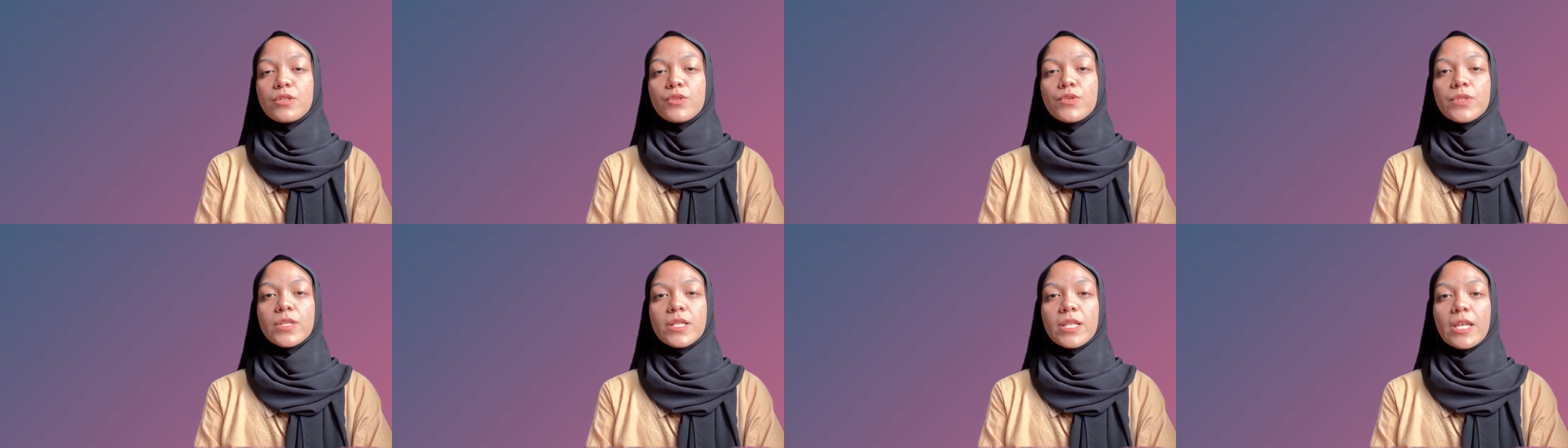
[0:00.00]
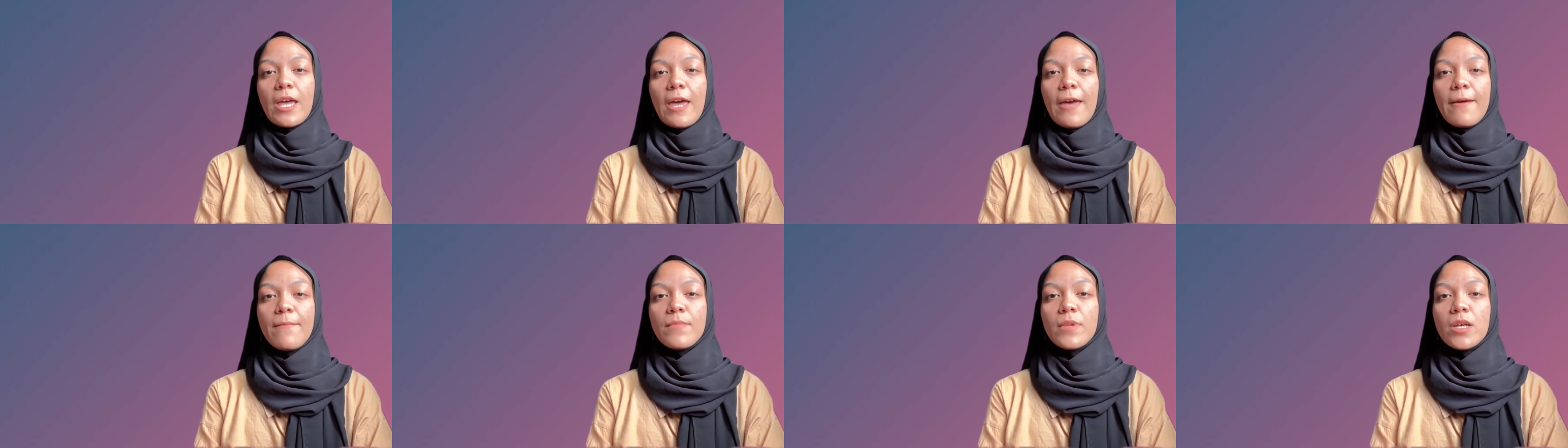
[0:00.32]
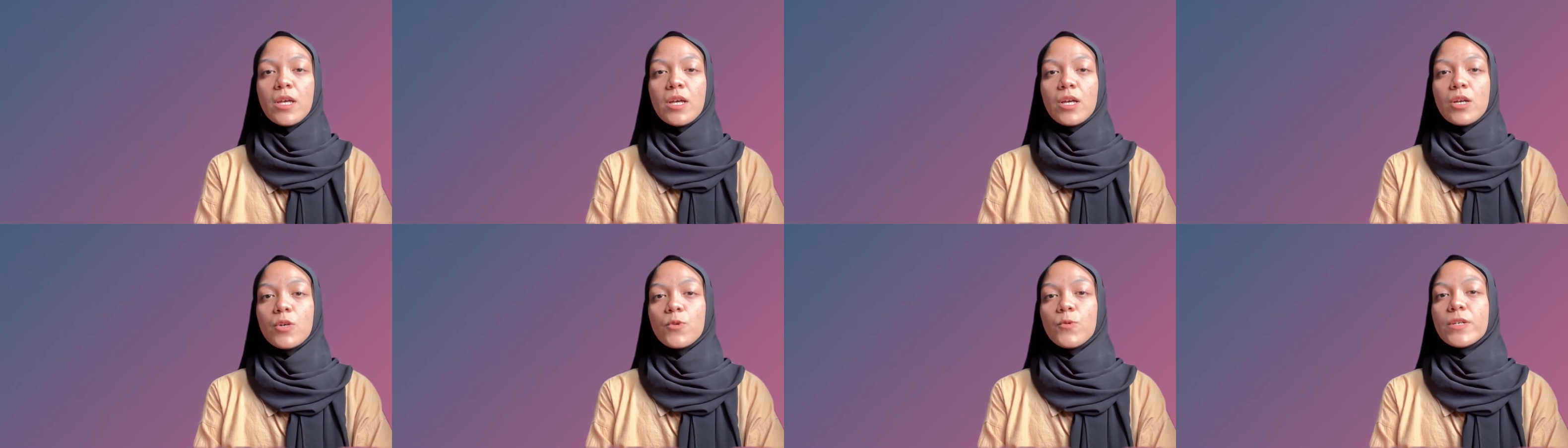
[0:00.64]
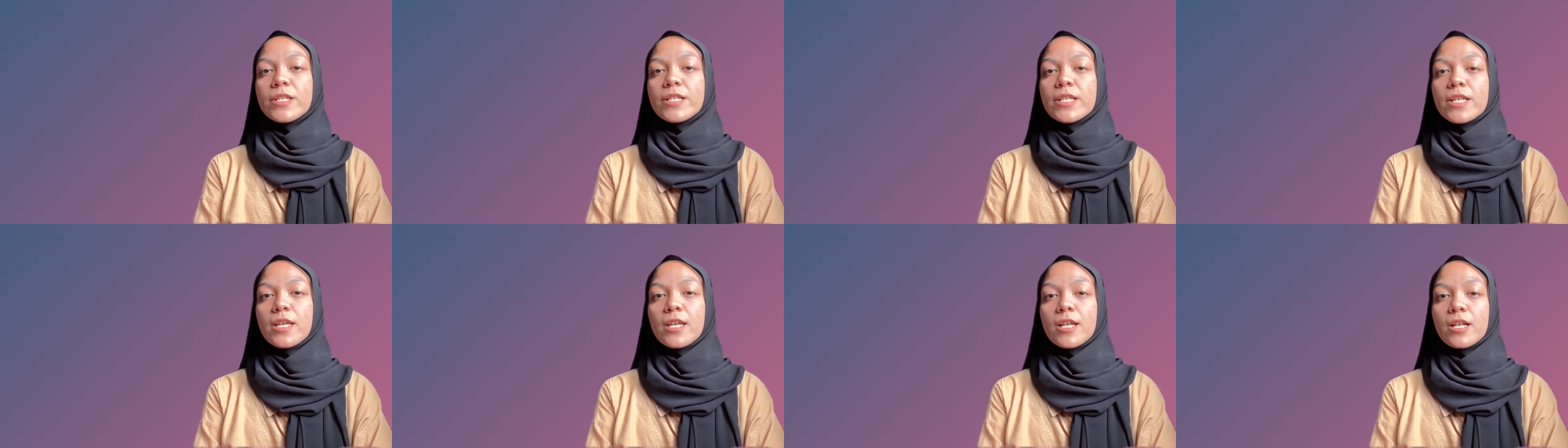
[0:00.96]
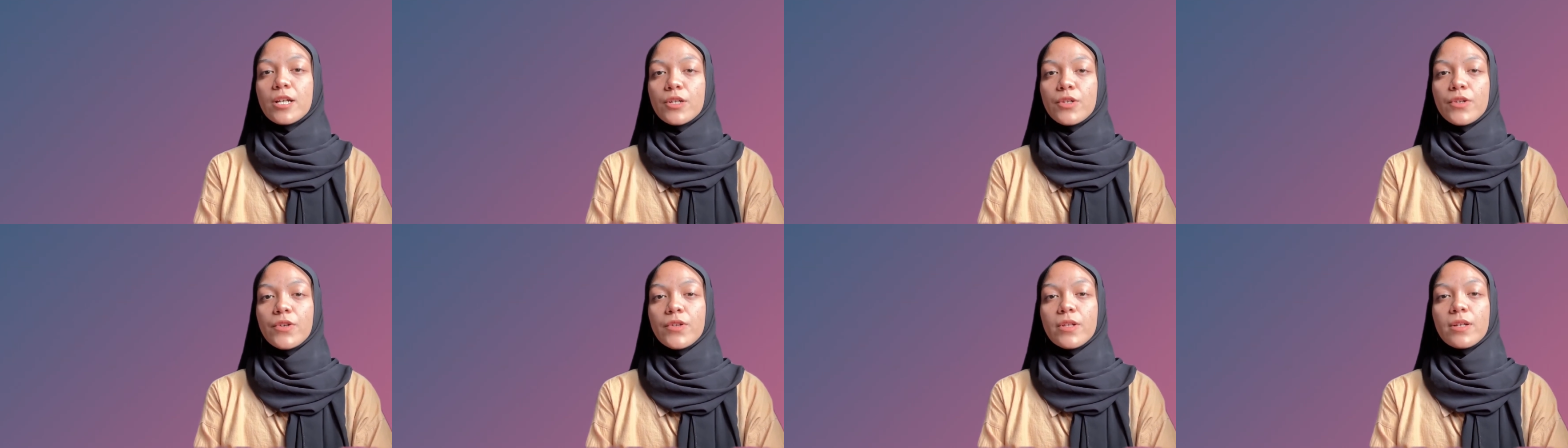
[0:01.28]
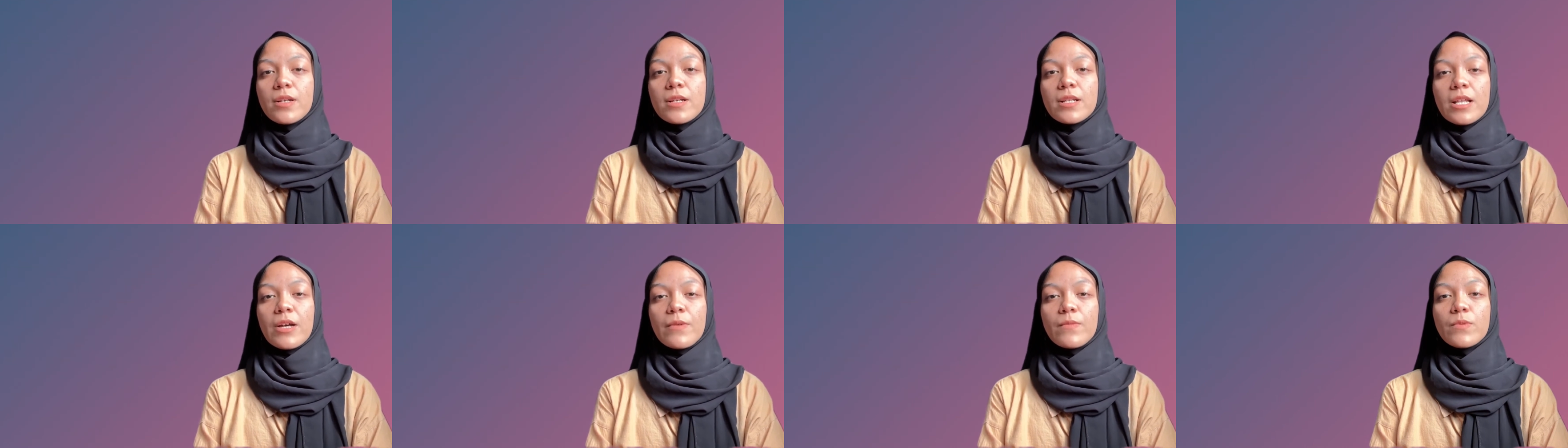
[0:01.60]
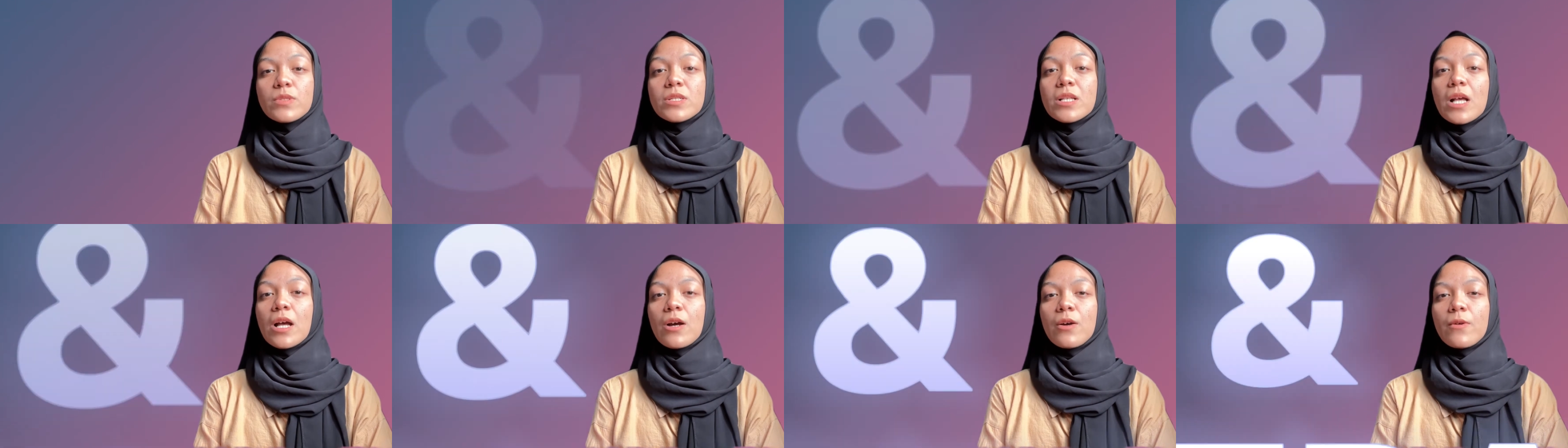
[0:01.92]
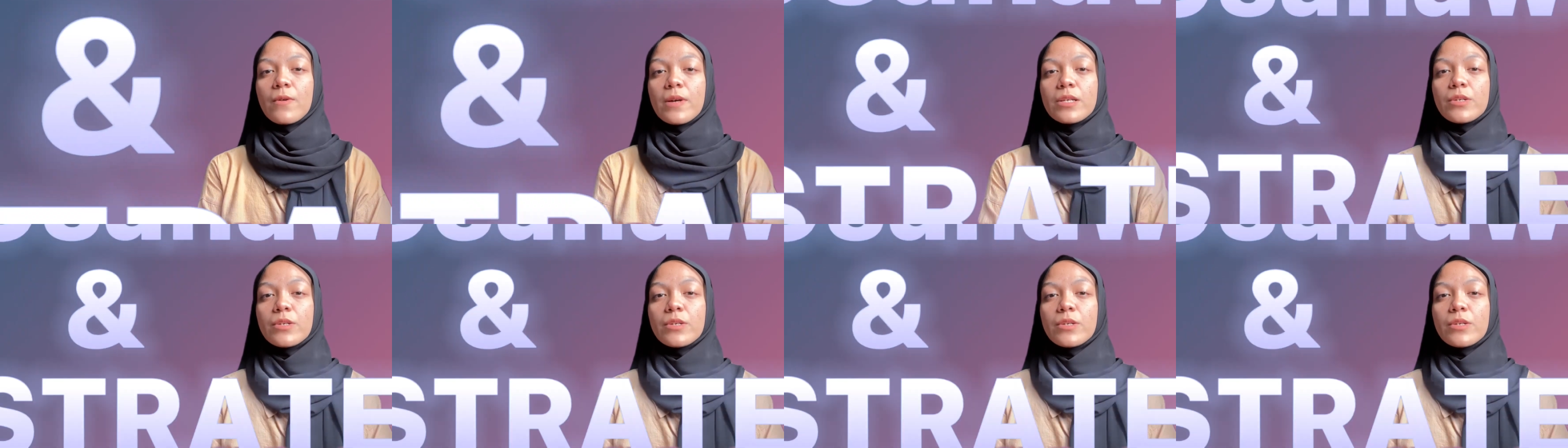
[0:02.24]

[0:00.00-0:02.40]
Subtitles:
UTM, which include Club Usahawan